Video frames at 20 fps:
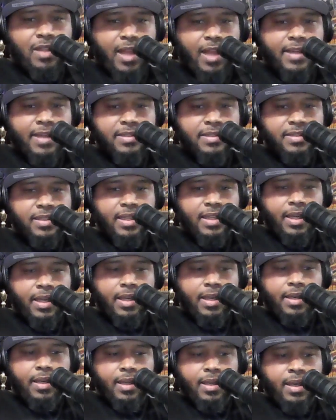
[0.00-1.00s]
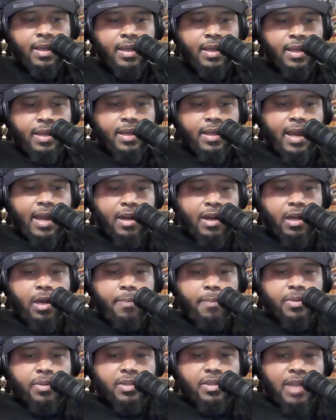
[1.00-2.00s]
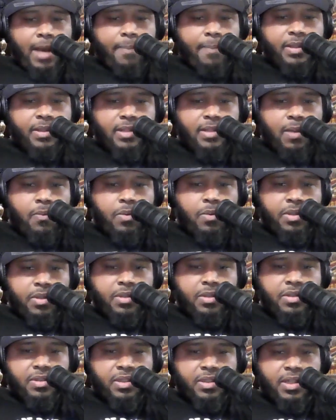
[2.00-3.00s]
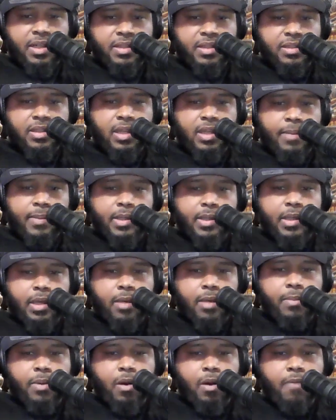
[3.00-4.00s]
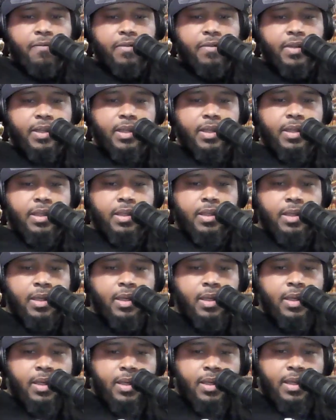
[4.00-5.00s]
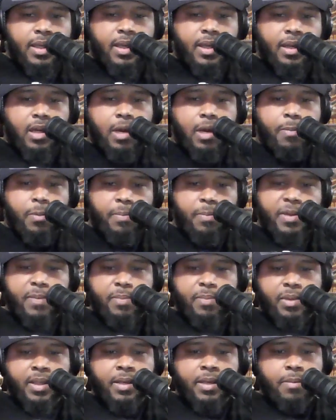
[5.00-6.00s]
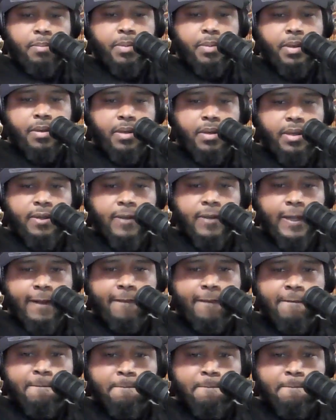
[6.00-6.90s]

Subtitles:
Like I said, got a couple topics I want to discuss coming up. Hopefully get a couple people in the building.